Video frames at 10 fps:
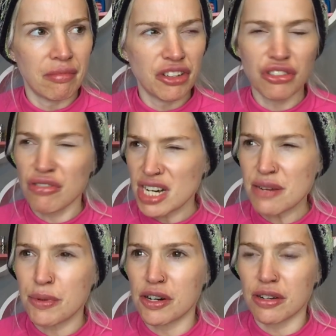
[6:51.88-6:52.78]

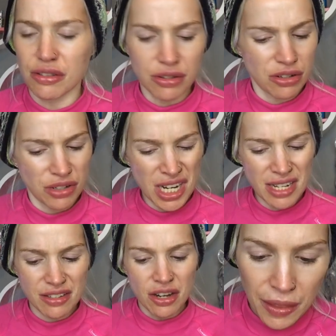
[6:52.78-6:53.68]
Shrink pores, could
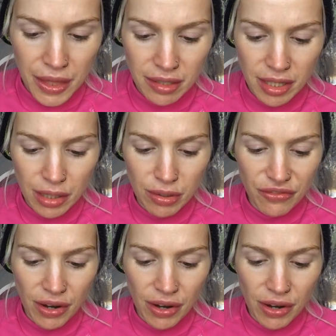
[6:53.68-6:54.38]
it? This liquid